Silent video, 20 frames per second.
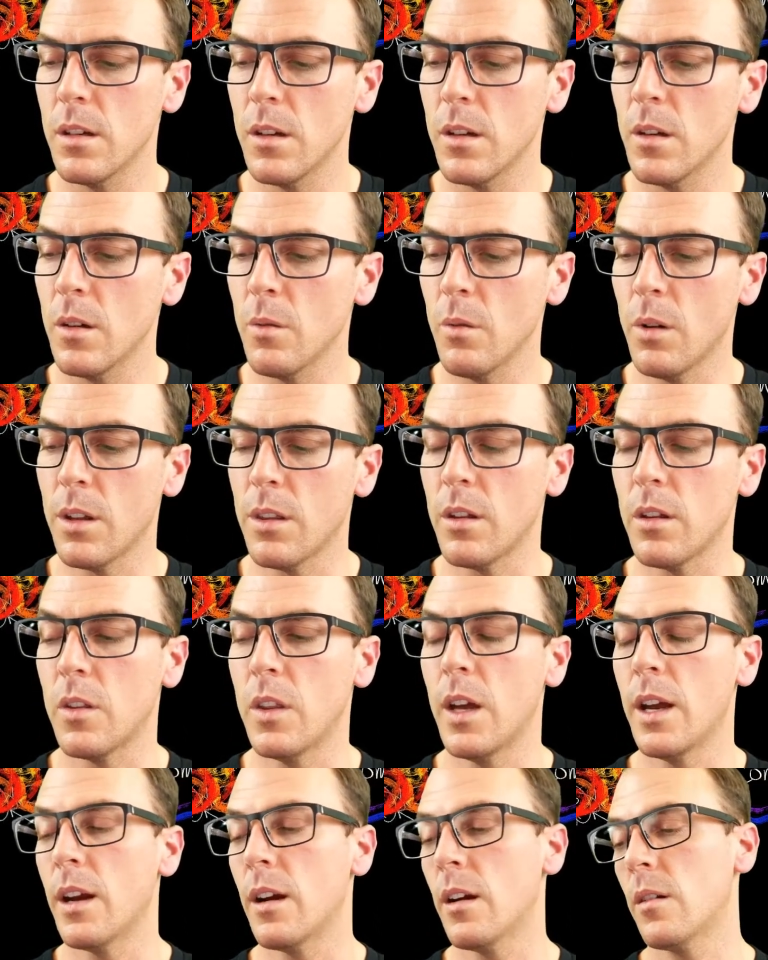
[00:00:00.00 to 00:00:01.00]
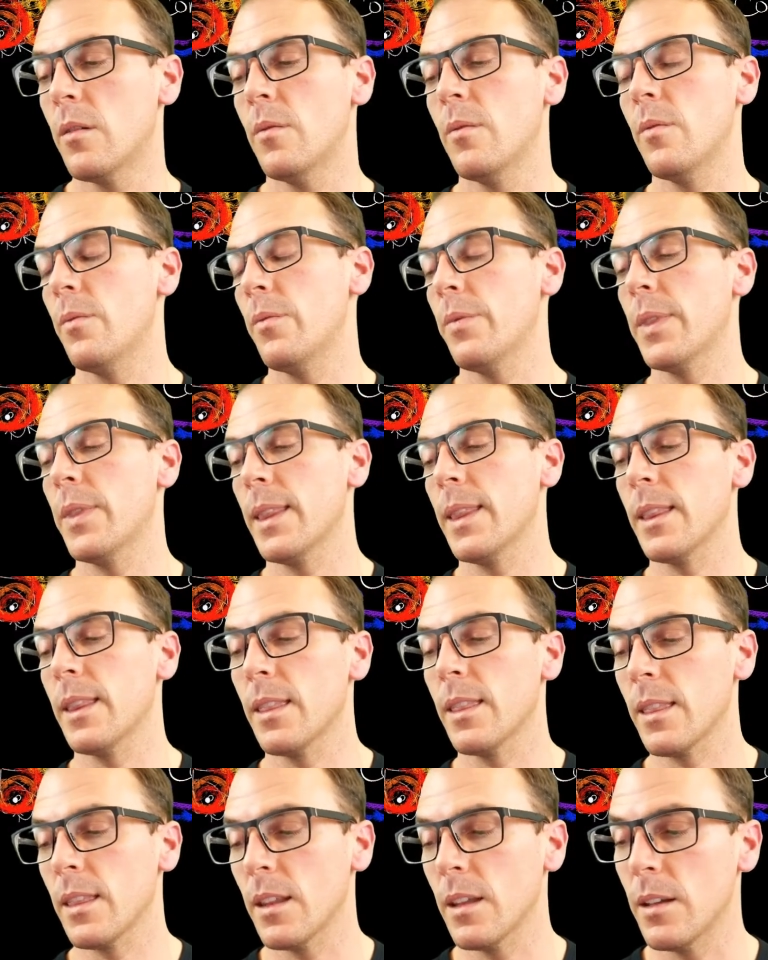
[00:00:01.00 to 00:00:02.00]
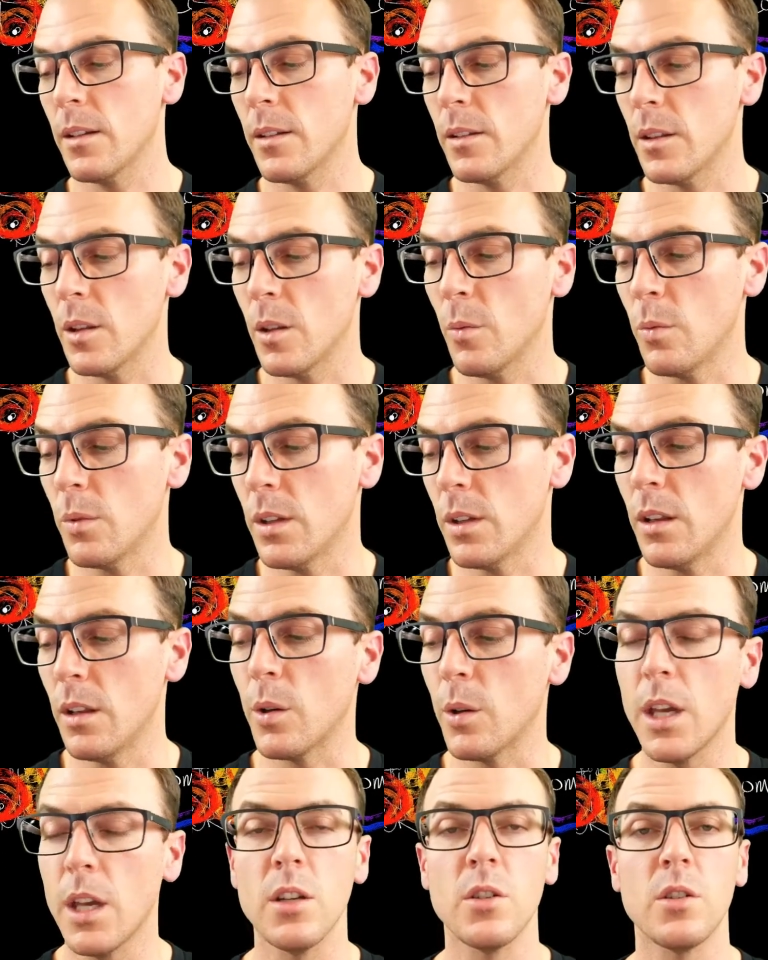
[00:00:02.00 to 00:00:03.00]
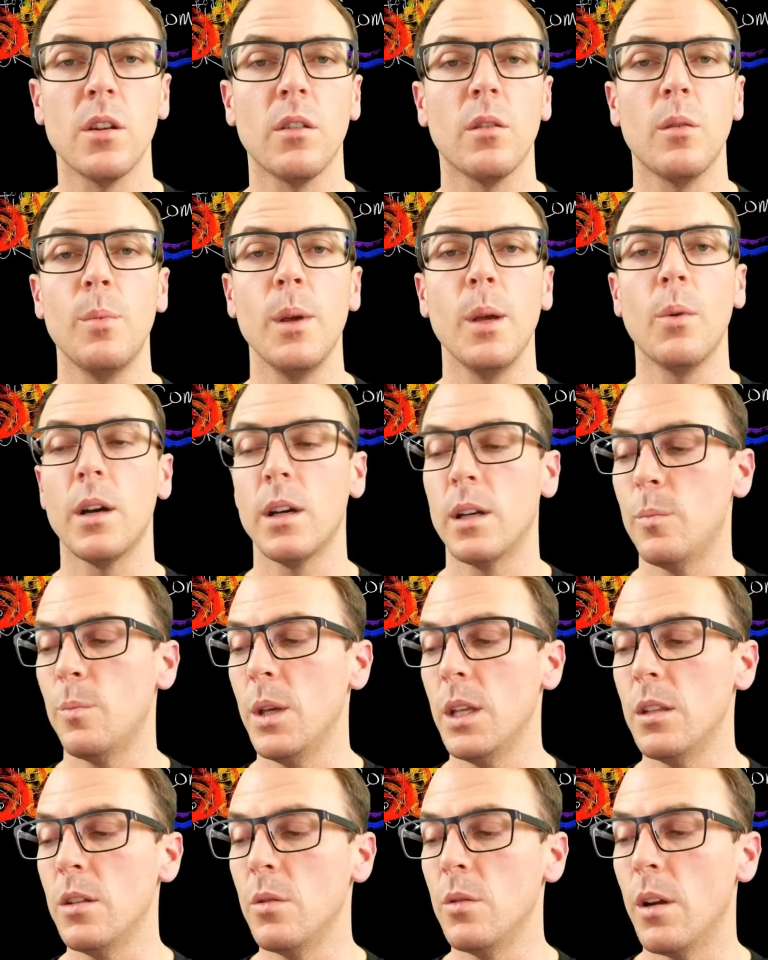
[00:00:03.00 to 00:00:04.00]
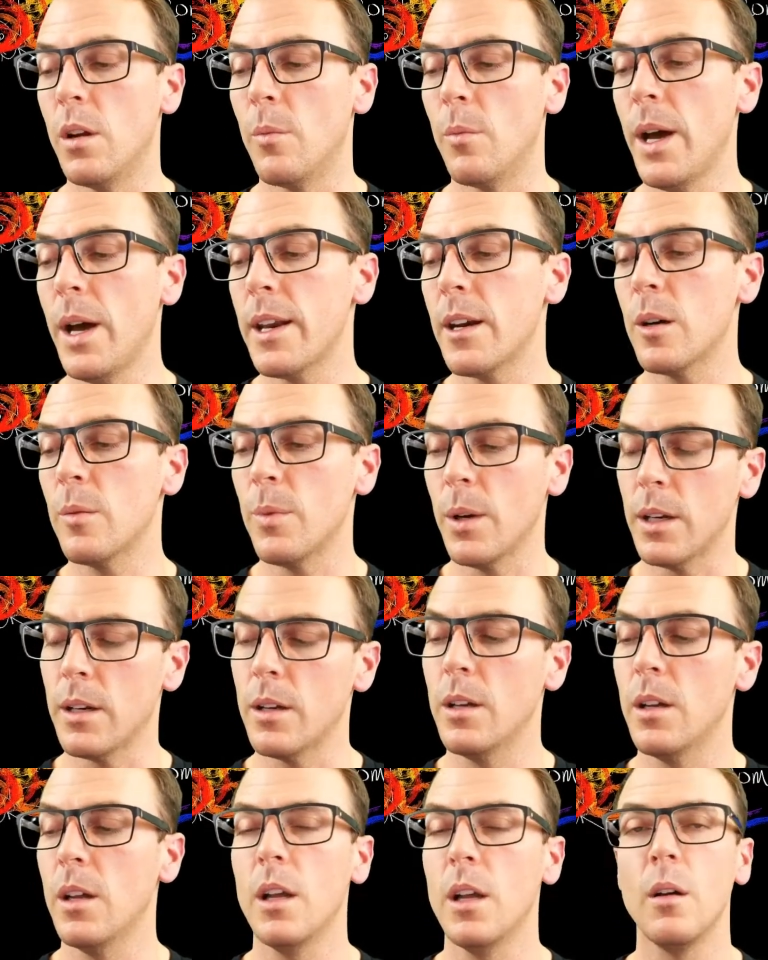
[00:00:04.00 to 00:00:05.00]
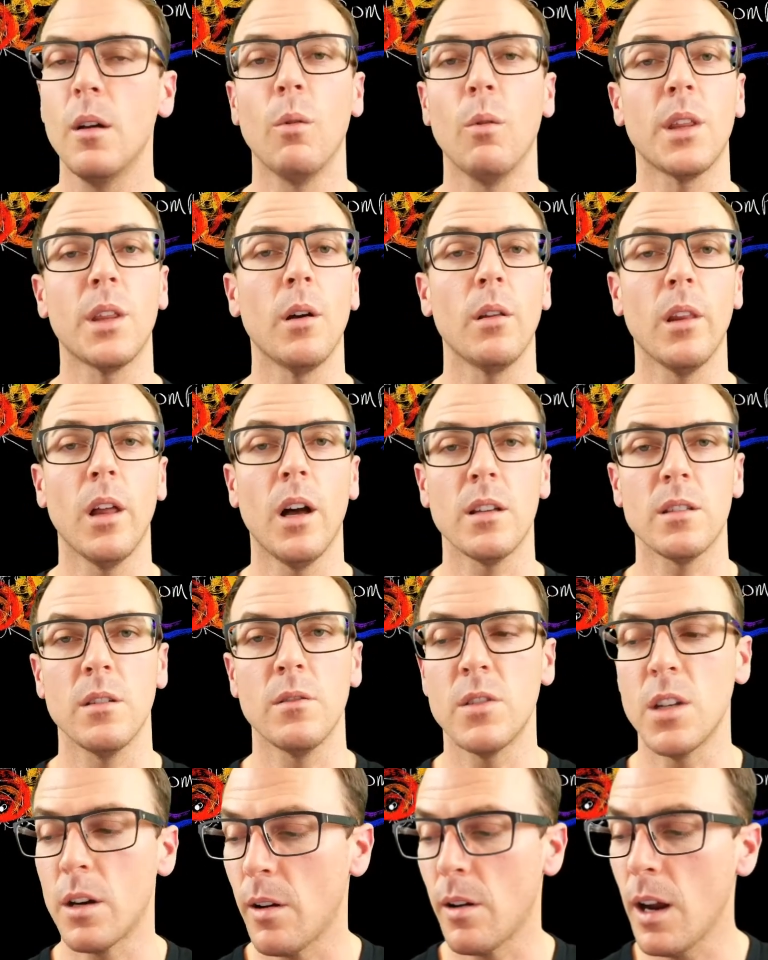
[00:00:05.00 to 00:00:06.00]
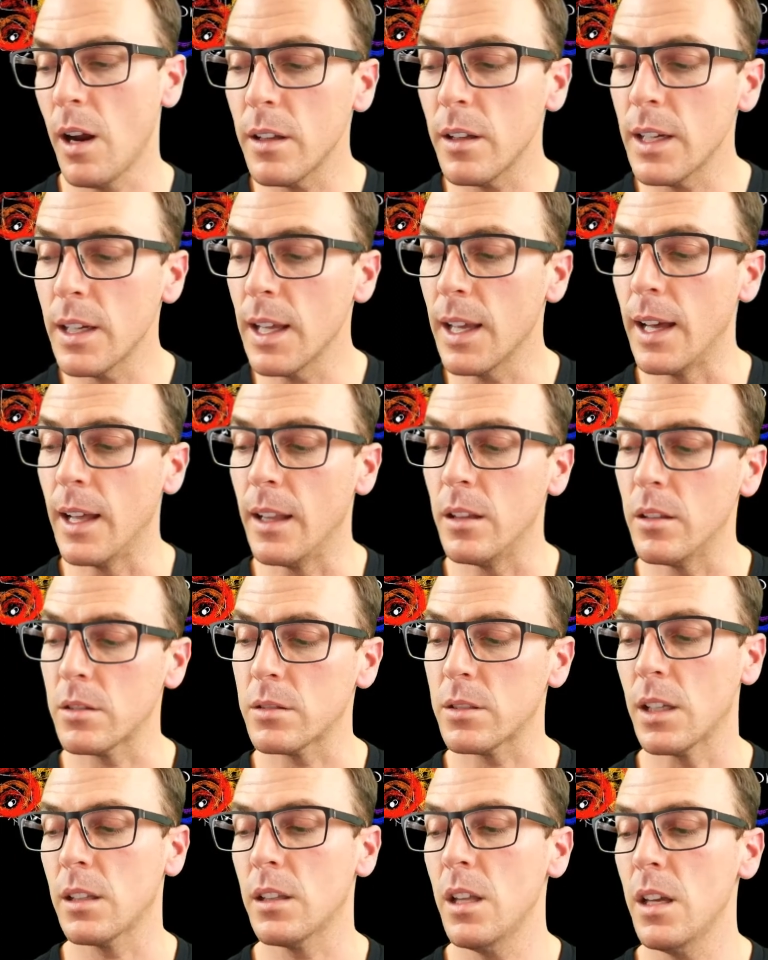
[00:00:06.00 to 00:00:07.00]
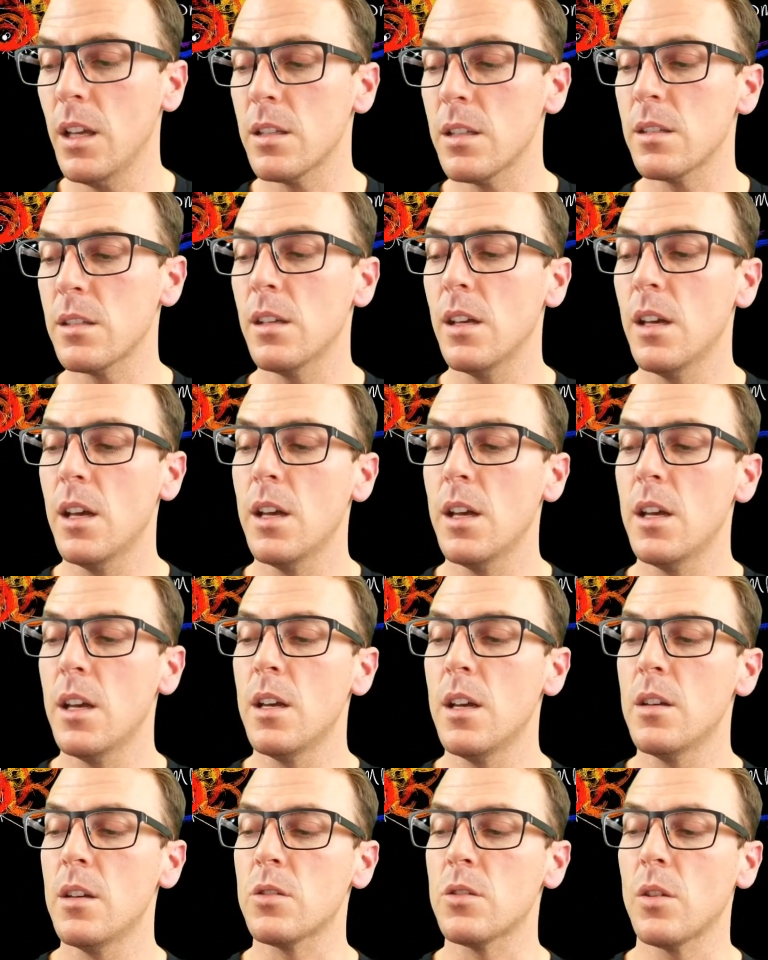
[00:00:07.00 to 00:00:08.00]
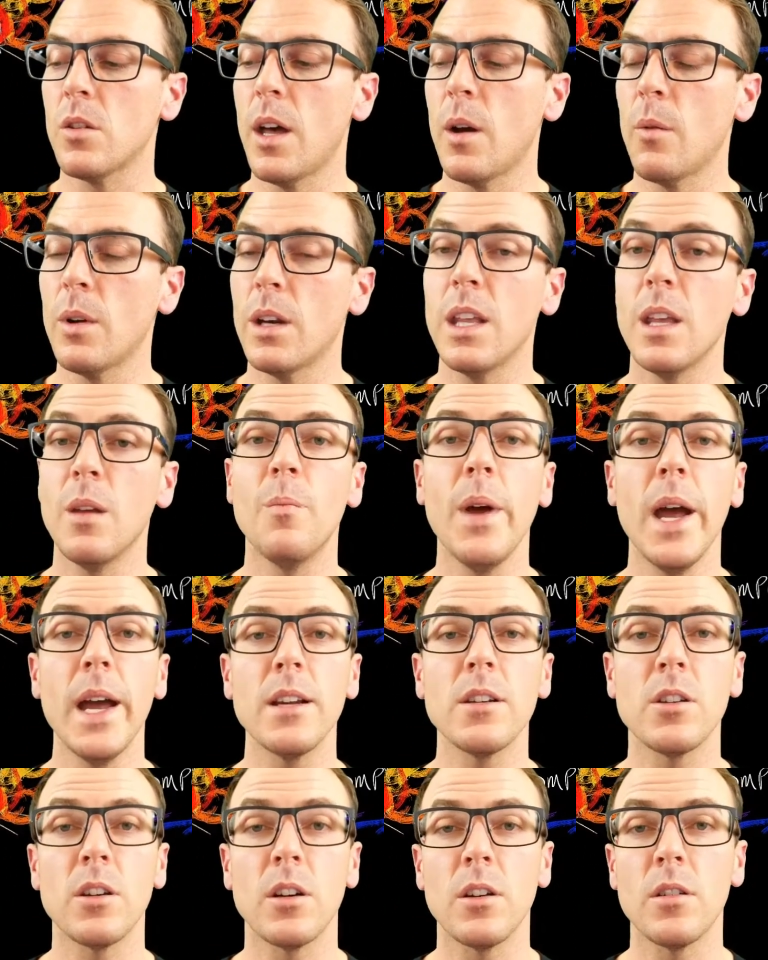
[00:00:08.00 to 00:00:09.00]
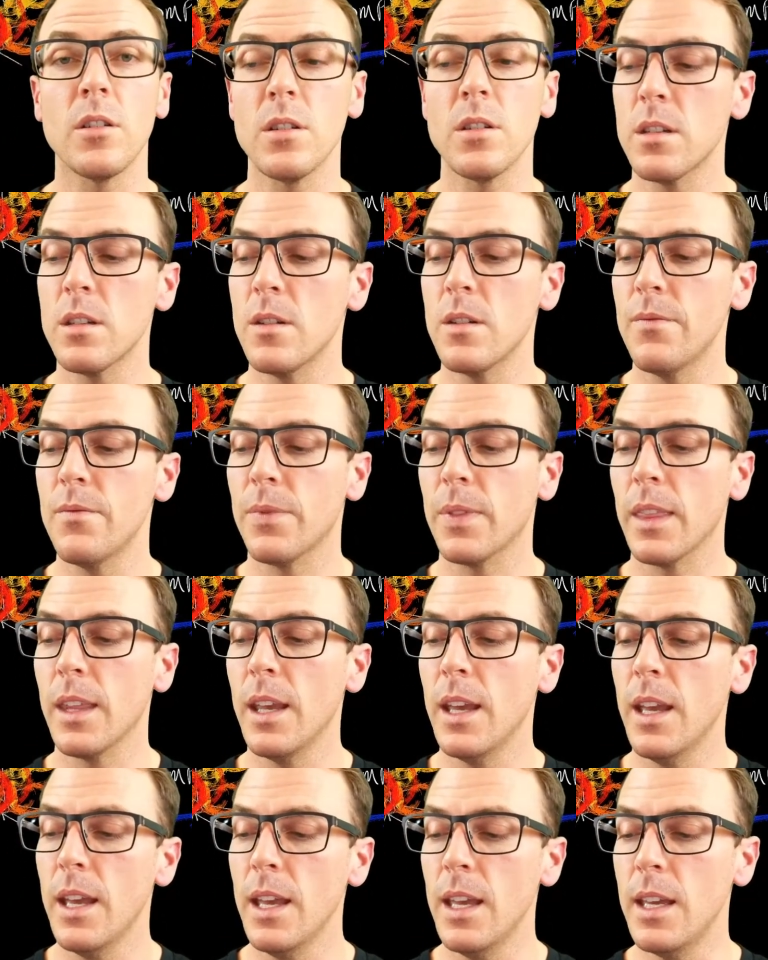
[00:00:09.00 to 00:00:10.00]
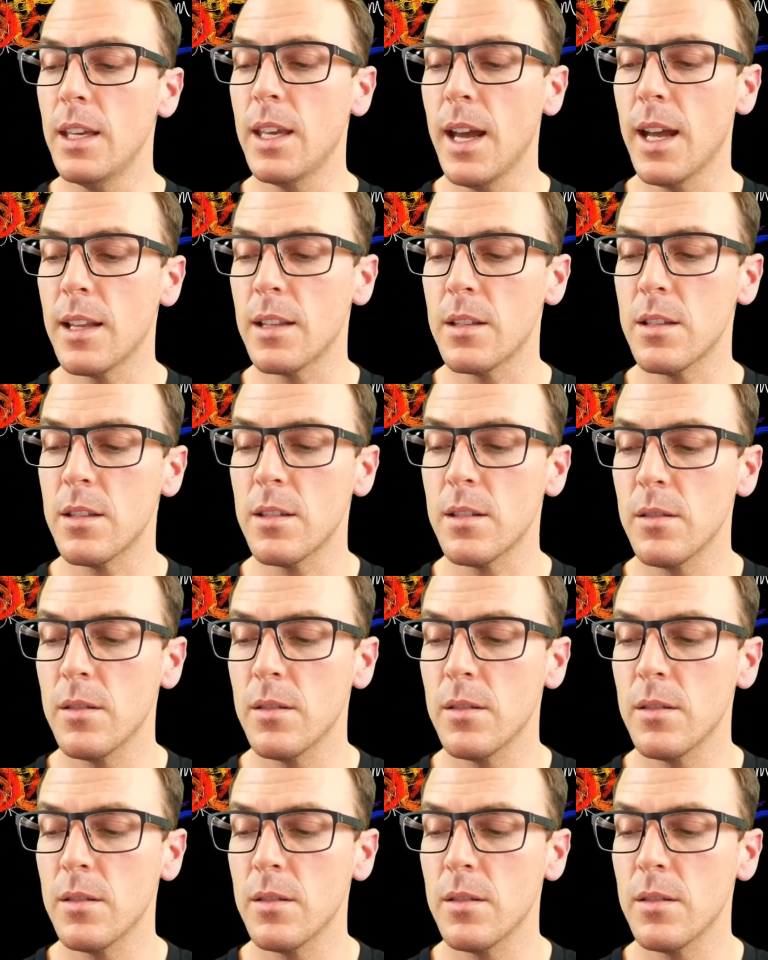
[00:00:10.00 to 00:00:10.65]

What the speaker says: whether the location of the B1 and B2 don't matter, but without loss of generality, it looks like this, so that when he measures, he gets